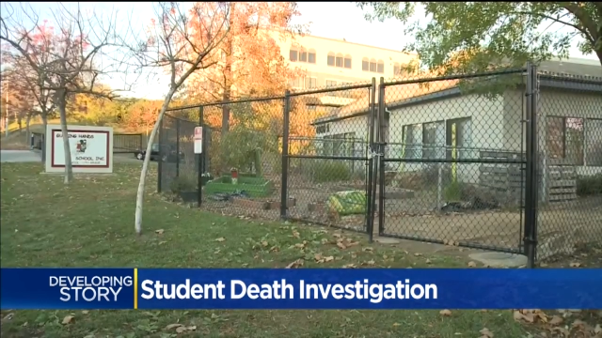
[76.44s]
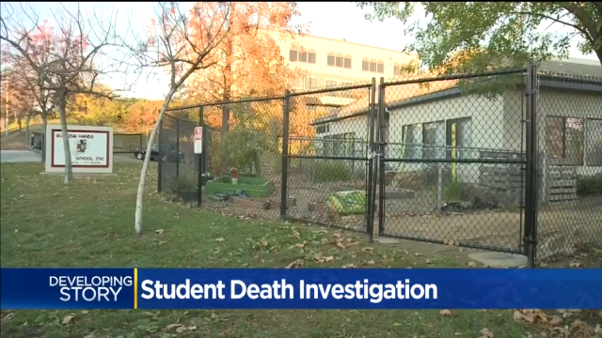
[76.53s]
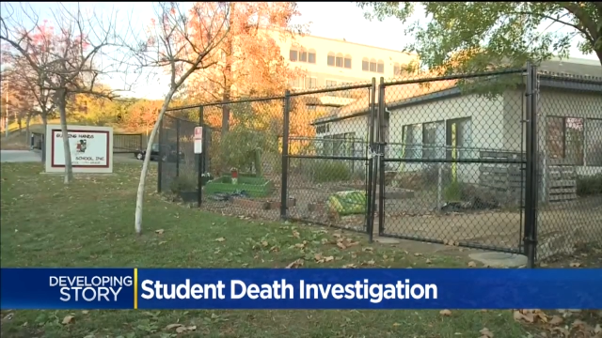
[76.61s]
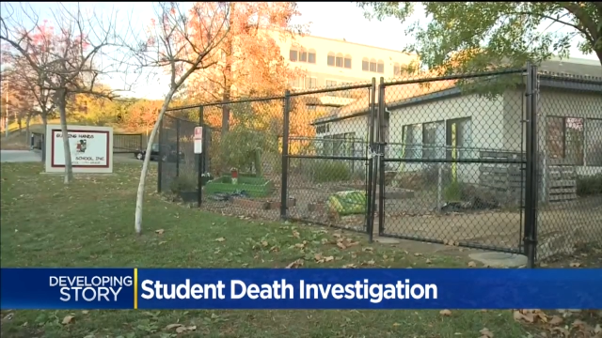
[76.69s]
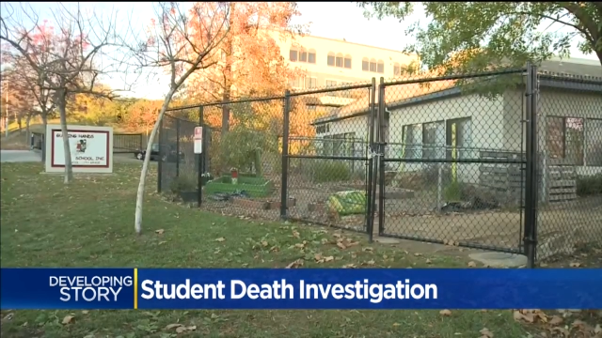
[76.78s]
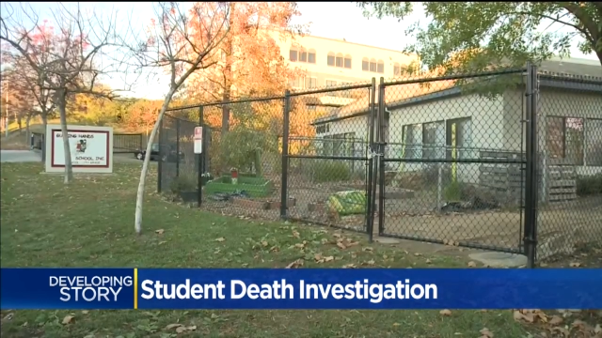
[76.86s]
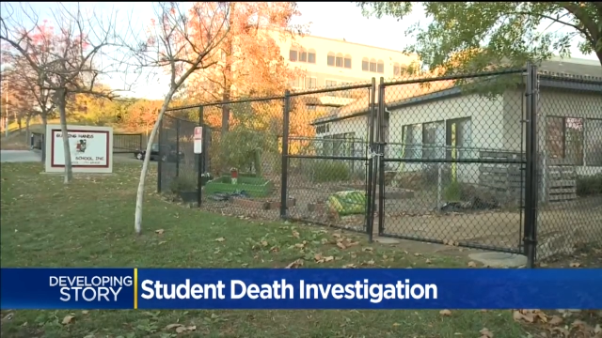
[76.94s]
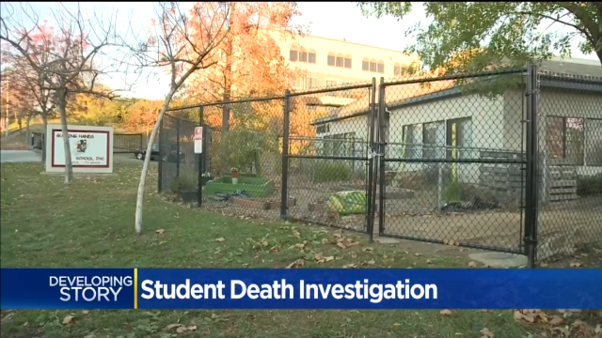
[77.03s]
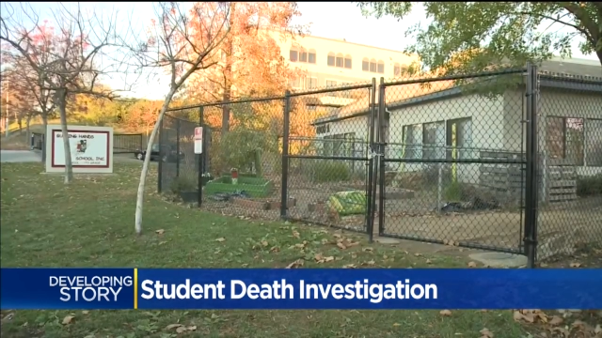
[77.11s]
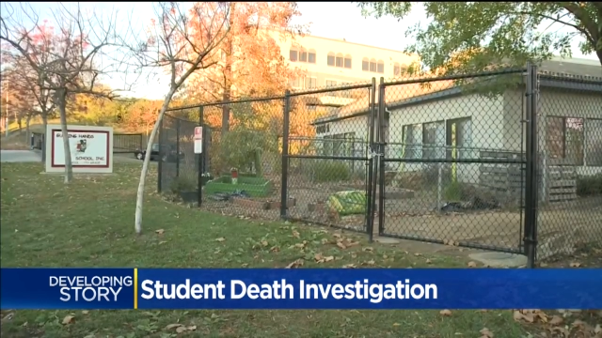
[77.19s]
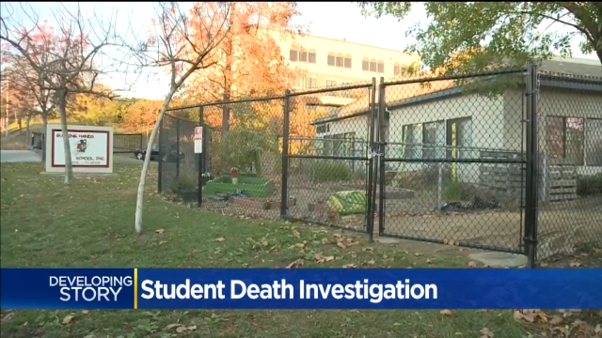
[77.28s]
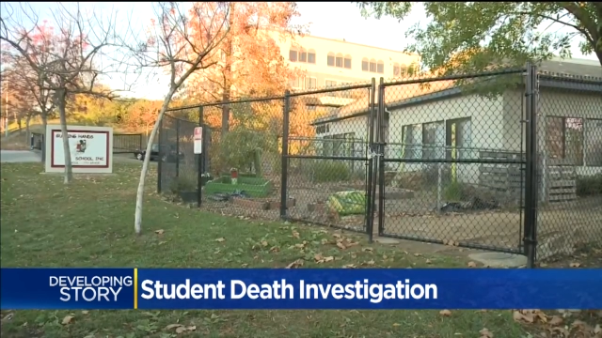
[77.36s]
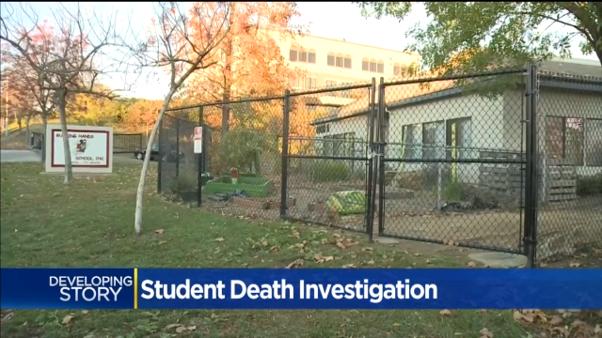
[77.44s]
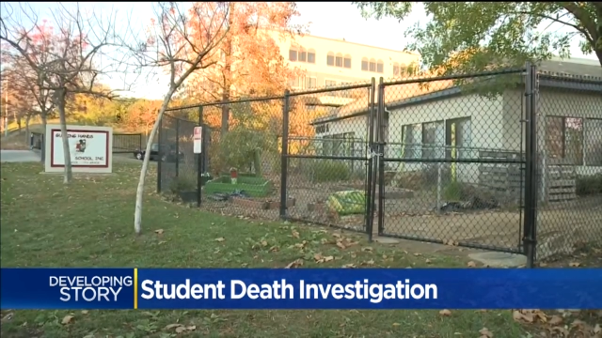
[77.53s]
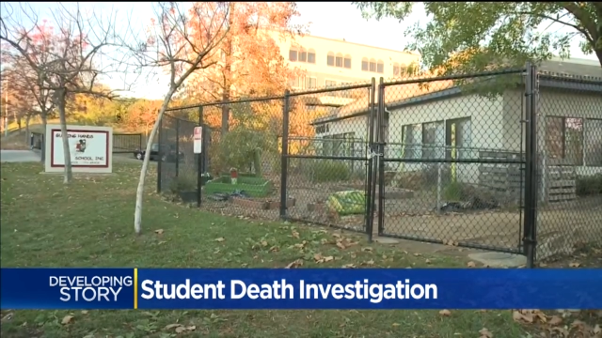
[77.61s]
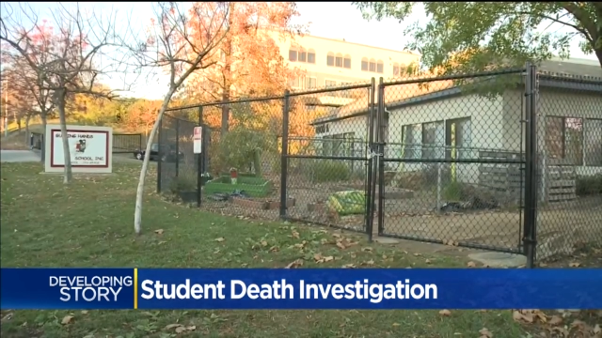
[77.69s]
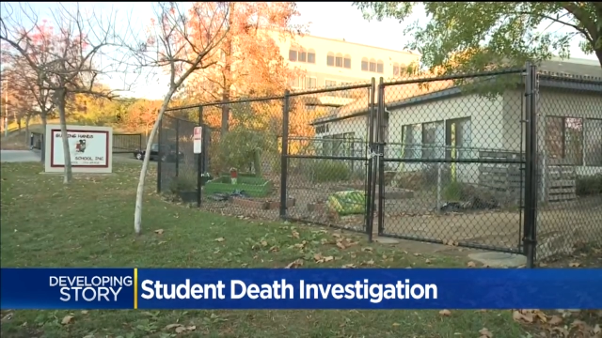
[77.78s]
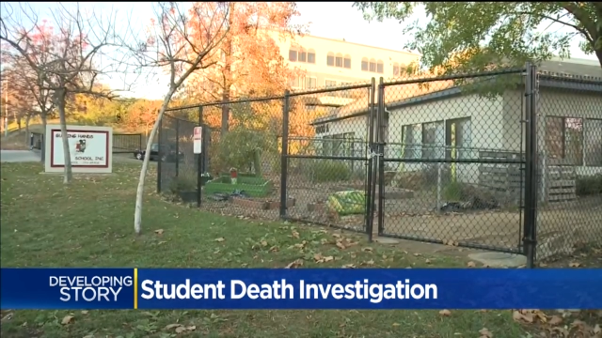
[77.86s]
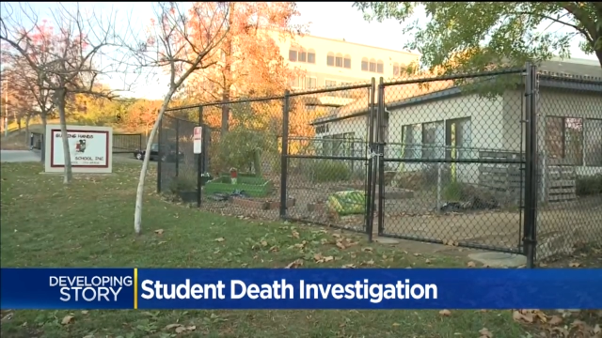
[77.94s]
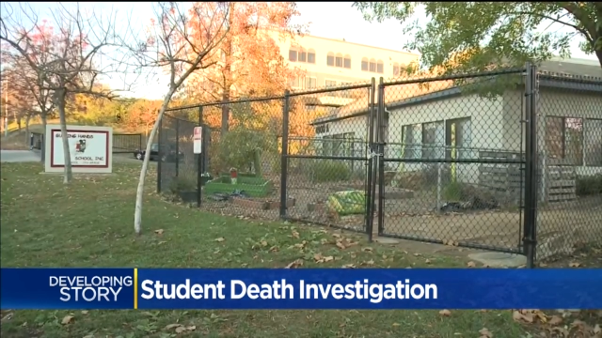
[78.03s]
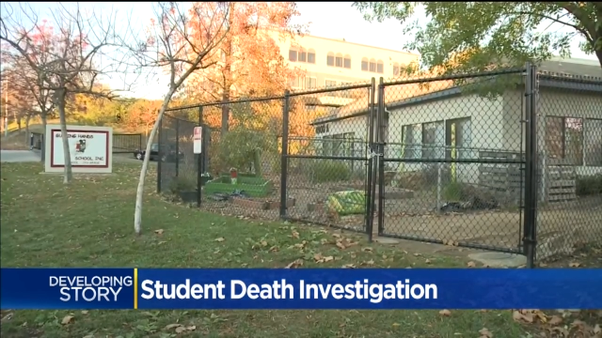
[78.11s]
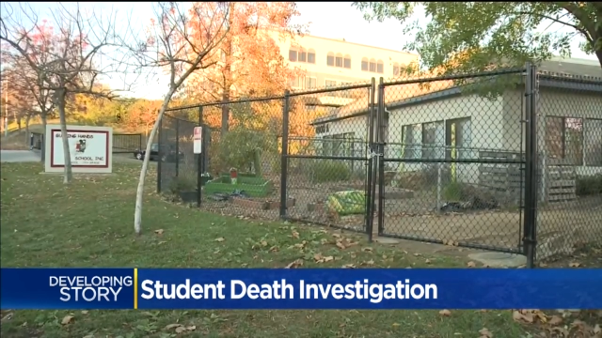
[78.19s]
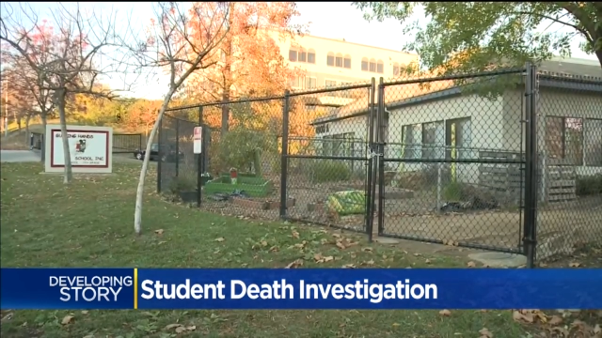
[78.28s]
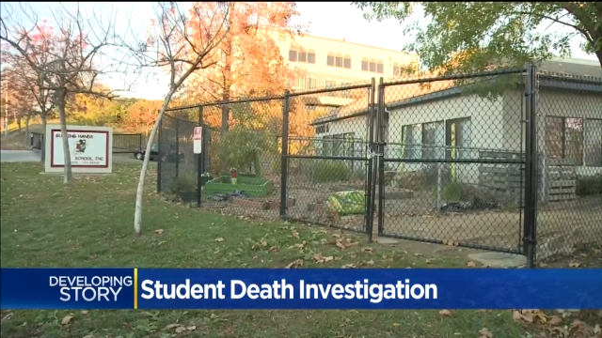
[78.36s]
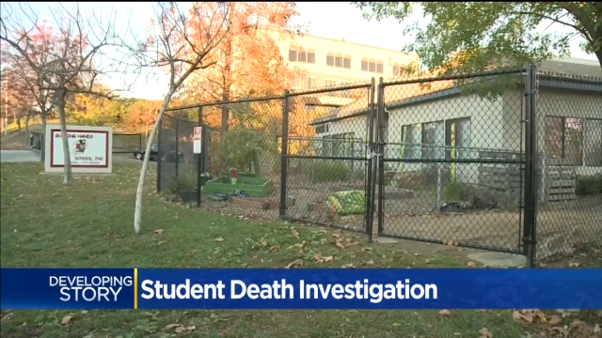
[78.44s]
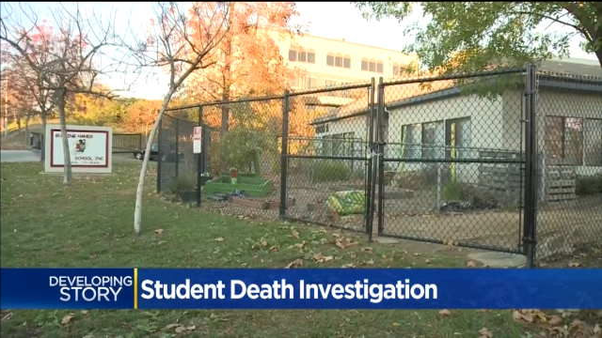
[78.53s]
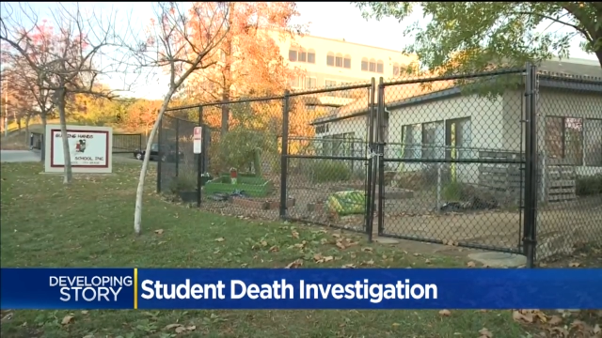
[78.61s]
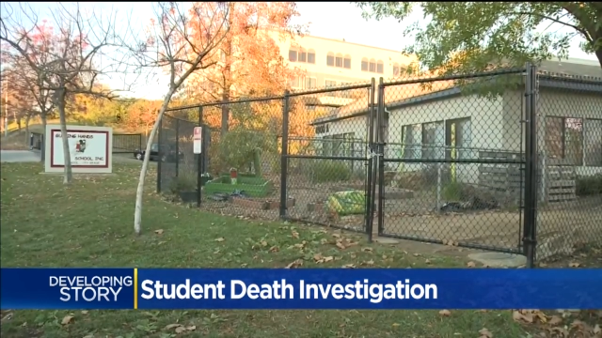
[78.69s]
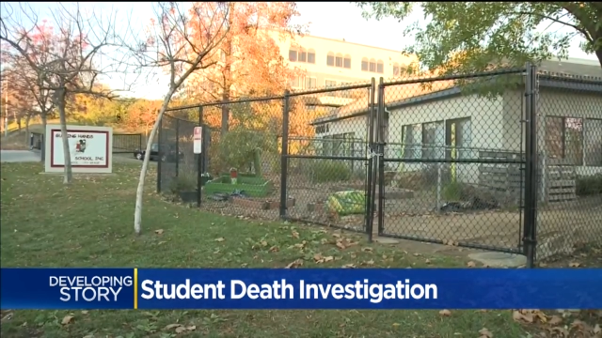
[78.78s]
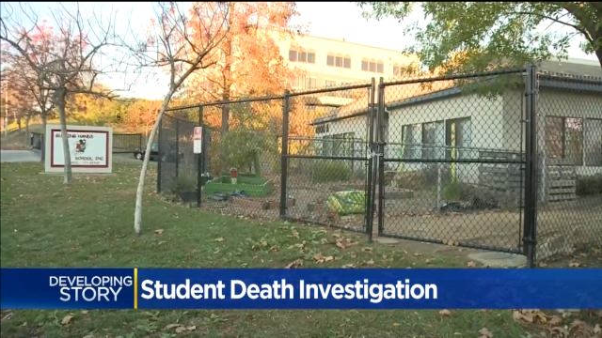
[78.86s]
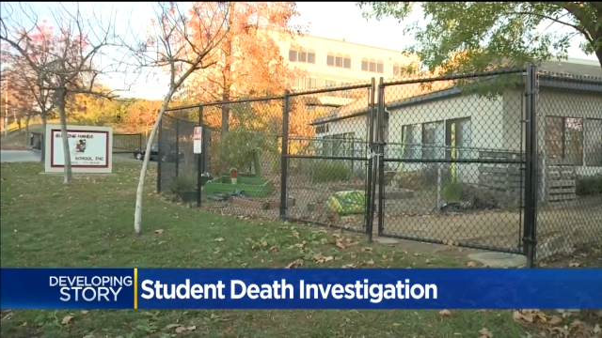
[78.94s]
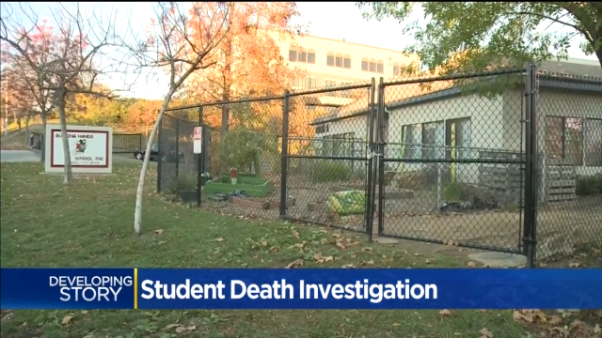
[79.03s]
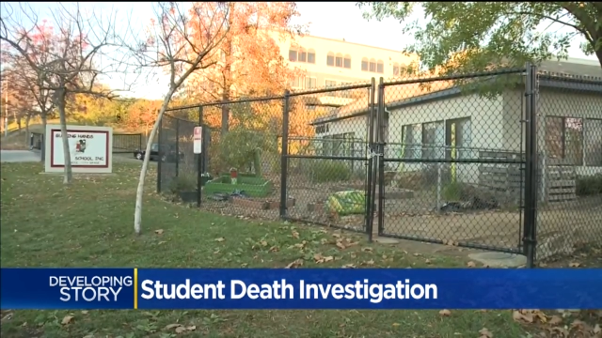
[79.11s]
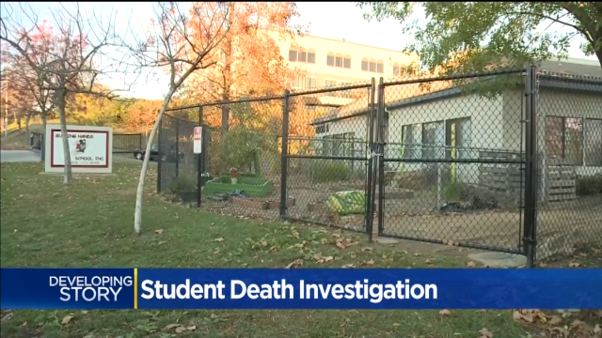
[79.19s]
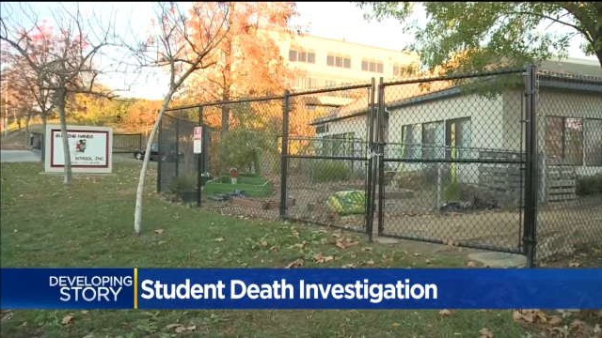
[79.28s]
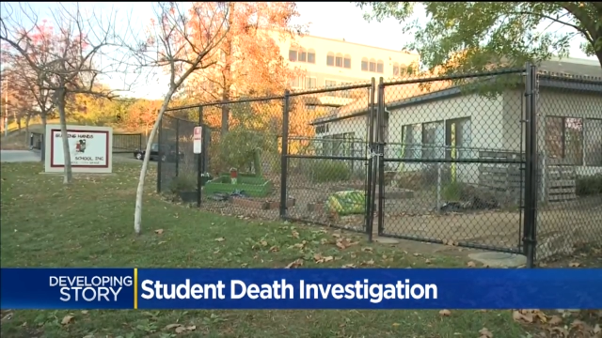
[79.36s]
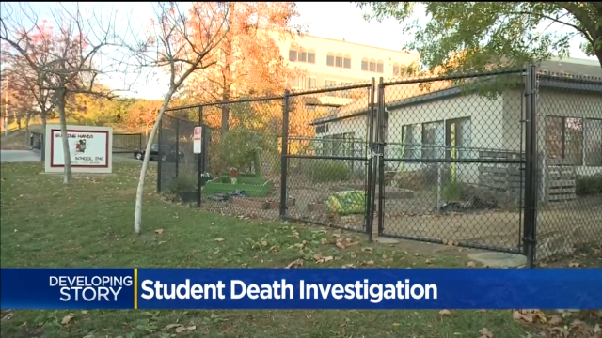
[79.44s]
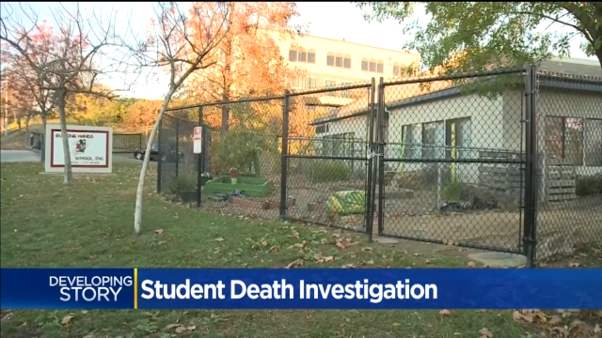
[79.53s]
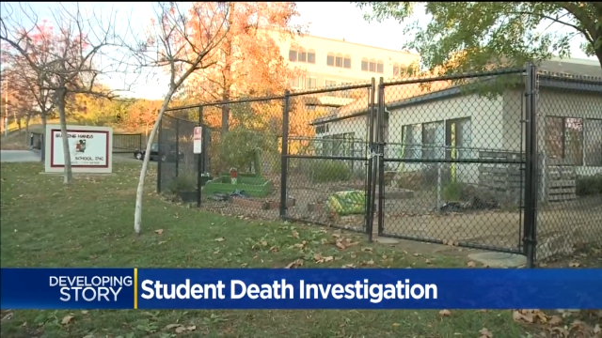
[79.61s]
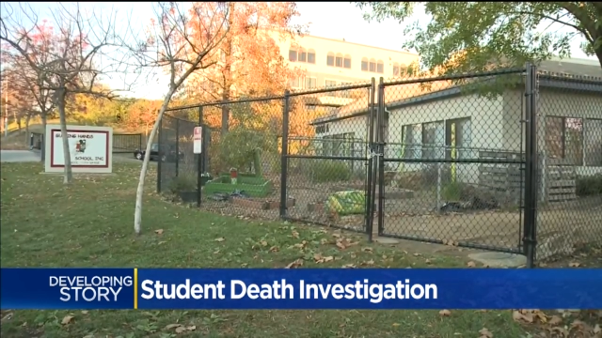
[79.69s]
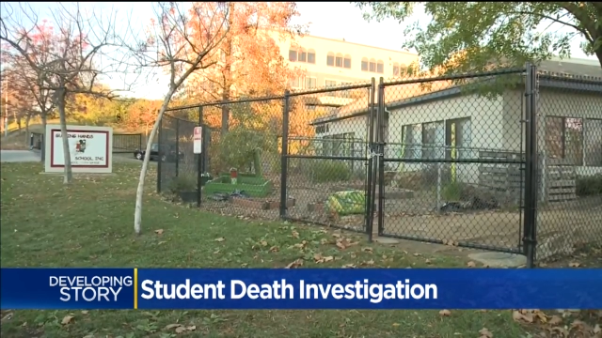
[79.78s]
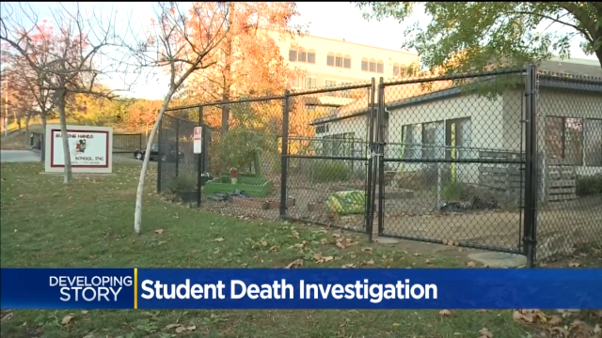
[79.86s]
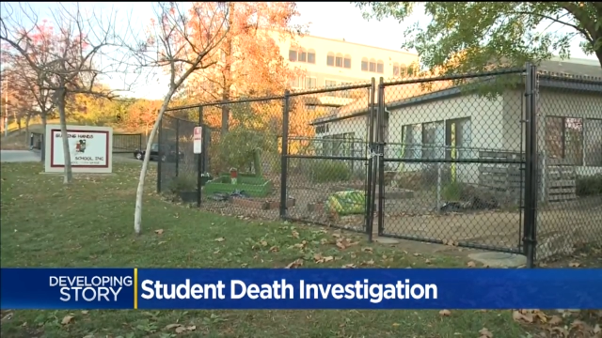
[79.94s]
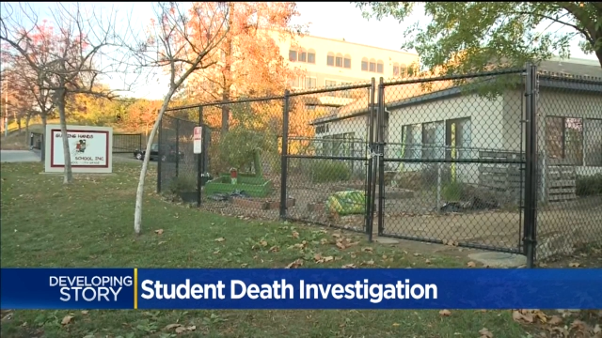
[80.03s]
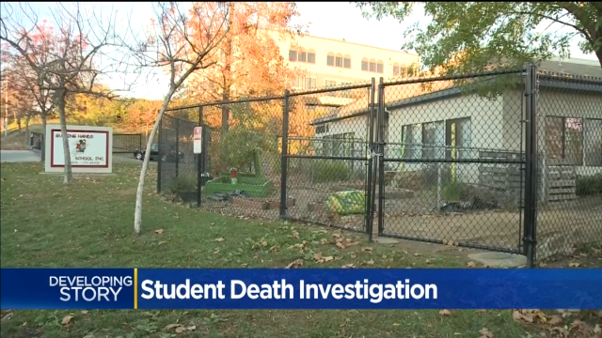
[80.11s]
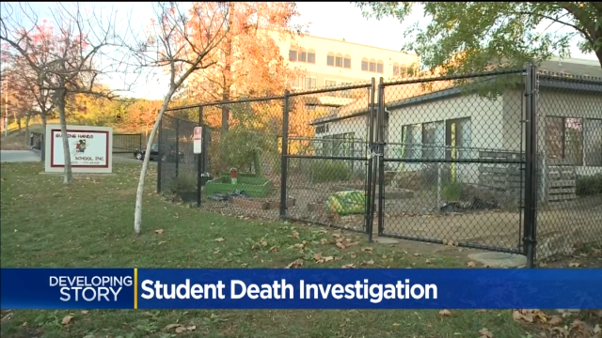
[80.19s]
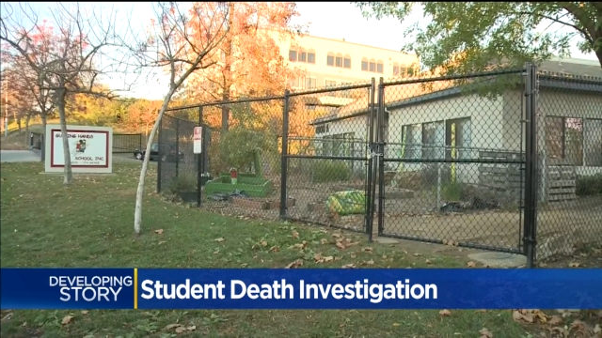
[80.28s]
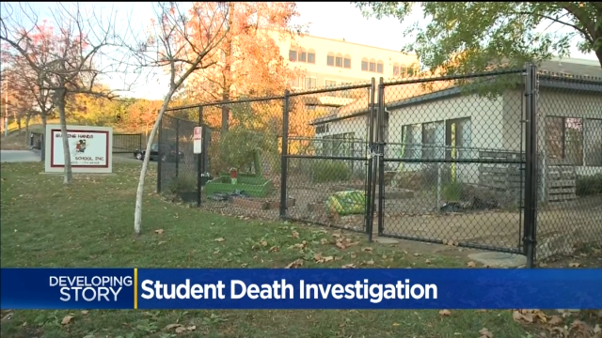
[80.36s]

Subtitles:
[unreadable: no face in view]